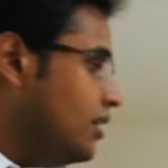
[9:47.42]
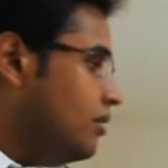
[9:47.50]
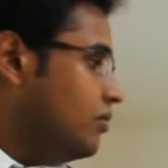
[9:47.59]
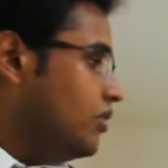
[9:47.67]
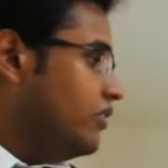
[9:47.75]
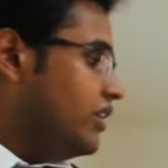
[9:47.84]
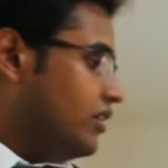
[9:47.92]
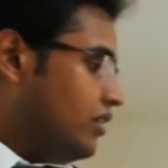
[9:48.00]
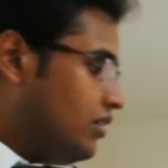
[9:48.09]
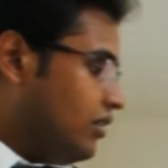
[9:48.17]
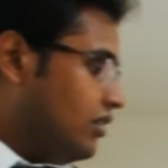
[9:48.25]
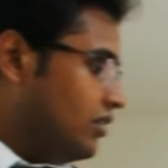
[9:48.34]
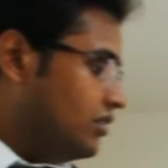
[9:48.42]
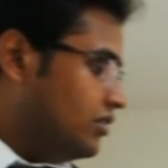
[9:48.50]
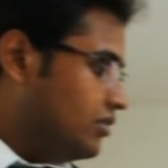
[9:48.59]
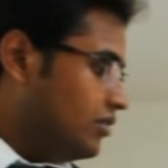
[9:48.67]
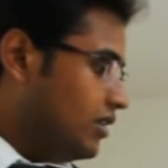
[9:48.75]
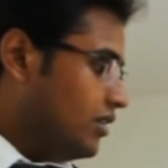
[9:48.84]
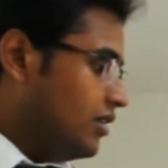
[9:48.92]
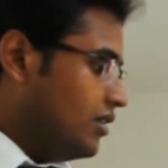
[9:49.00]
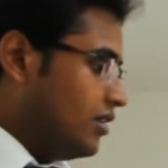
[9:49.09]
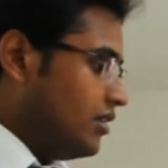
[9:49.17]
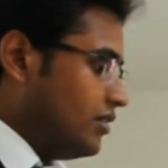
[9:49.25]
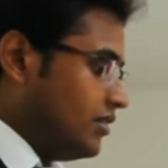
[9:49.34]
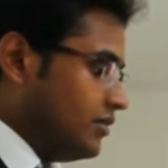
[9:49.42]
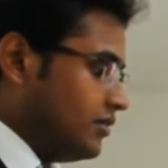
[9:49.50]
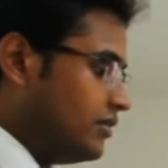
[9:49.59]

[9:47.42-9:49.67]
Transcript: Moving on to